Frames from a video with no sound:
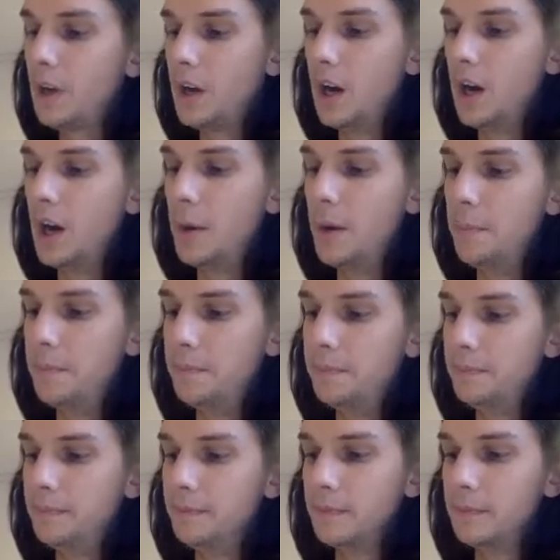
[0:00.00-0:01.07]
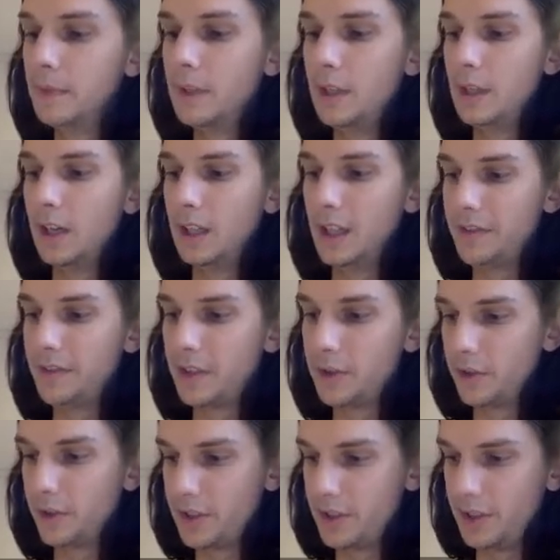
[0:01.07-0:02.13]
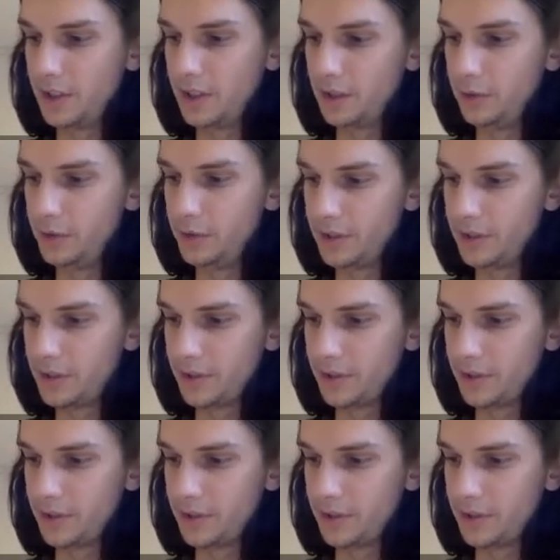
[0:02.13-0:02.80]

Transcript: A left adjoint to the inclusion,